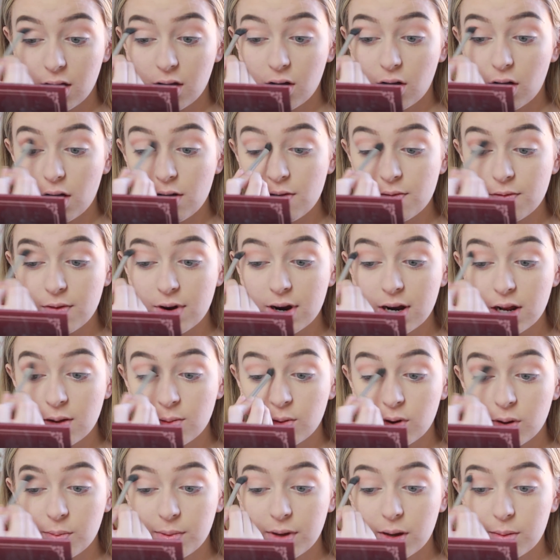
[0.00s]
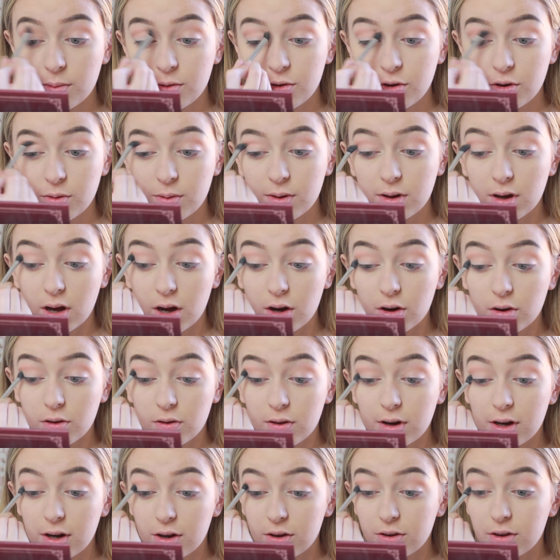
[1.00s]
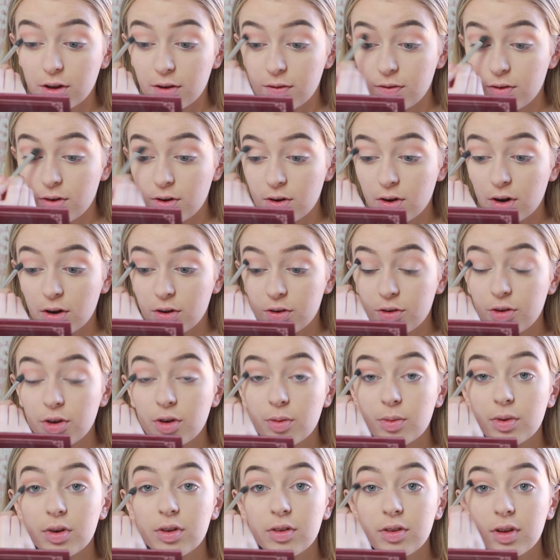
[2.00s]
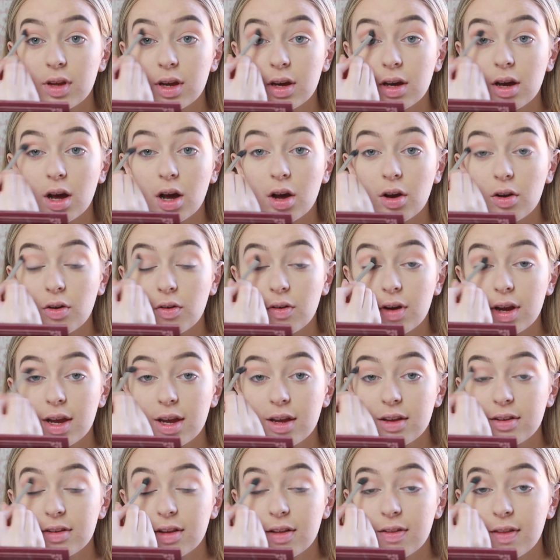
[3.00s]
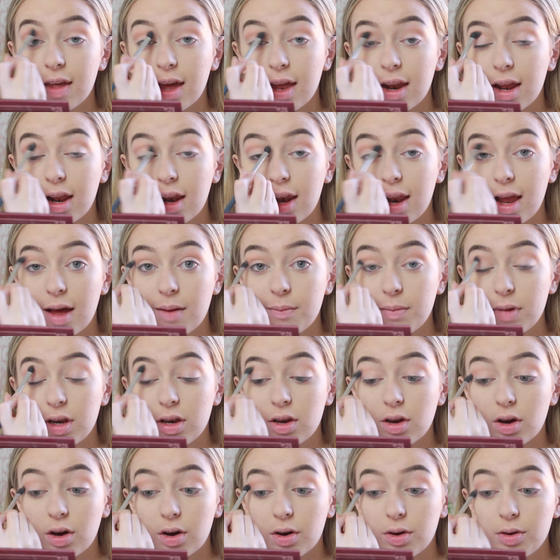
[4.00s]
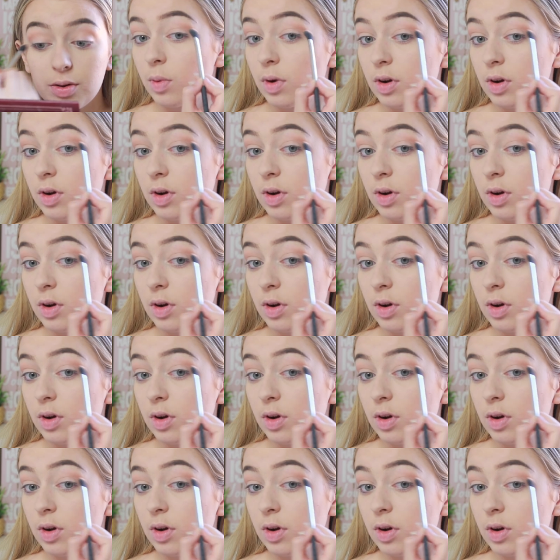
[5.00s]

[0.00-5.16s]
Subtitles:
I really want to be able to do a cut crease, so if you guys do want to see a cut crease, then let me know.